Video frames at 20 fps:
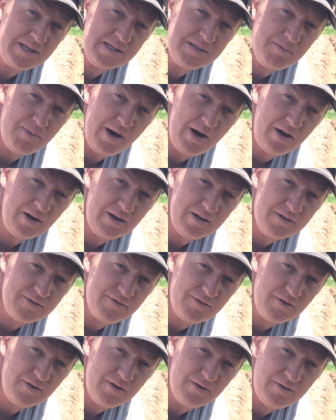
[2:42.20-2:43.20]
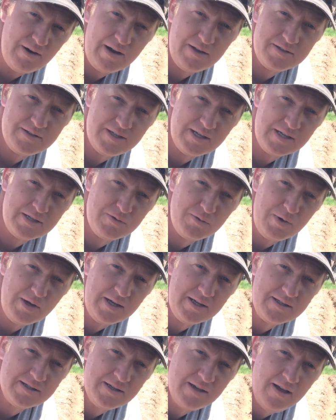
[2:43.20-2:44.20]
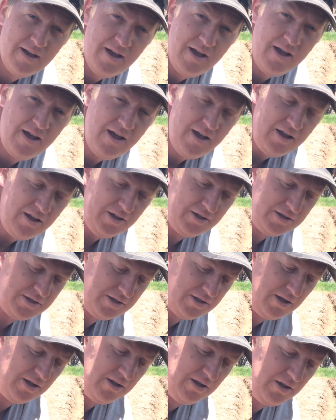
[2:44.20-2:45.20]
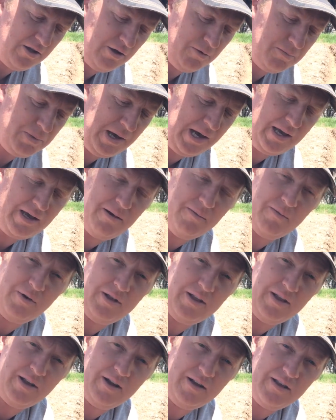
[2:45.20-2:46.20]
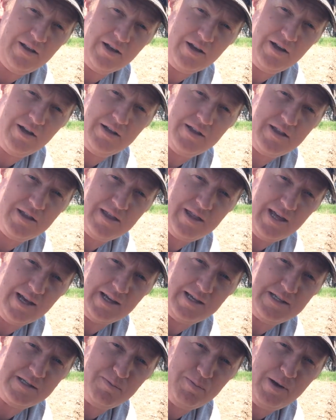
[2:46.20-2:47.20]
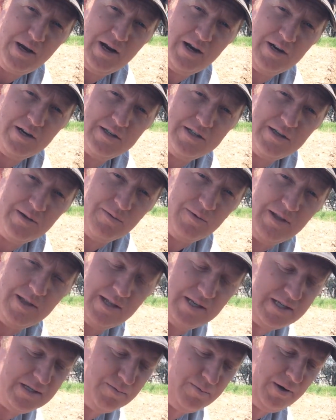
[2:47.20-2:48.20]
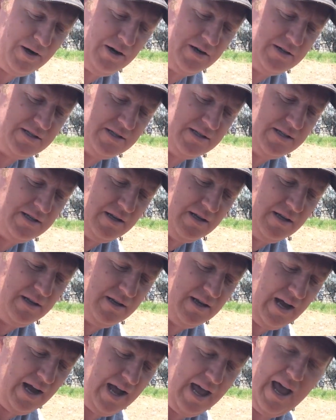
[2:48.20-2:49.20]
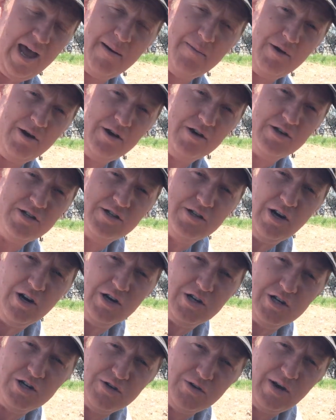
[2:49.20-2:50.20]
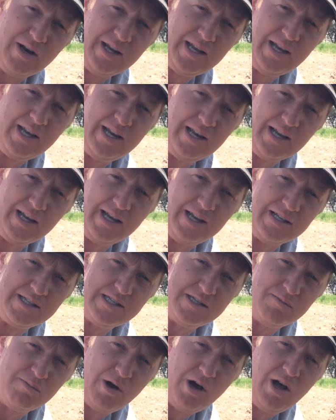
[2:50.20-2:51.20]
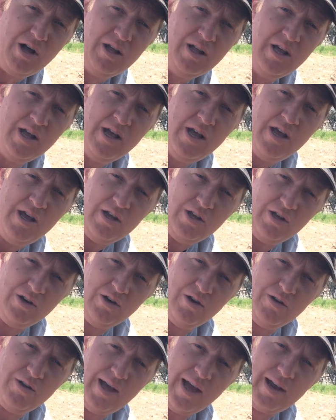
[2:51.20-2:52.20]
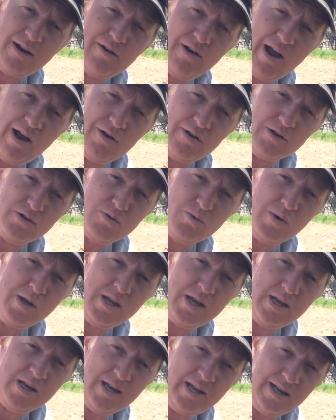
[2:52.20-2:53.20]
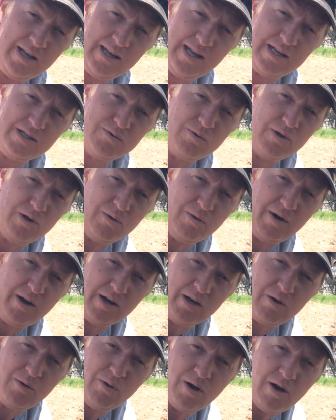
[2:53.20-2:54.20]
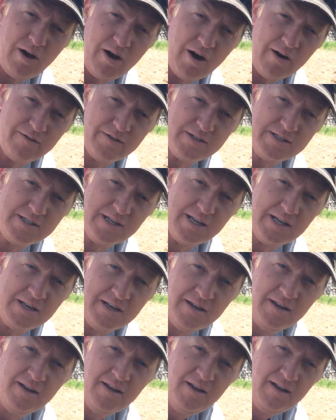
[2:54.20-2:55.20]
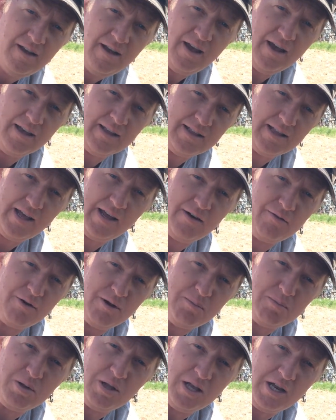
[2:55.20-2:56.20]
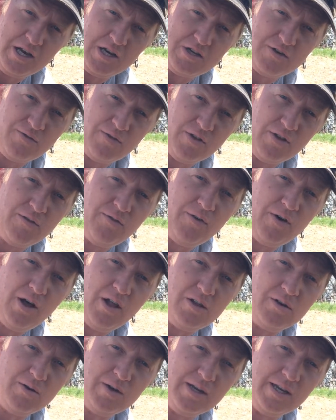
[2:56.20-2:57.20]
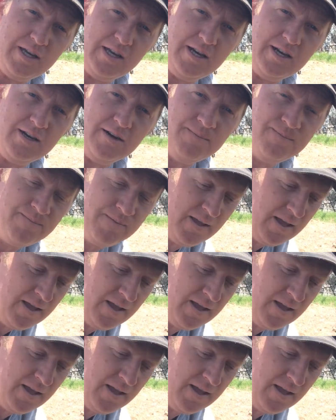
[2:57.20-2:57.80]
asparagus for around 6 weeks. You pick them when the good thick spears, and when the spear diameter starts shrinking and getting small, you know that crown is weakening, and that's when you want to quit harvesting and let it replenish for the following year.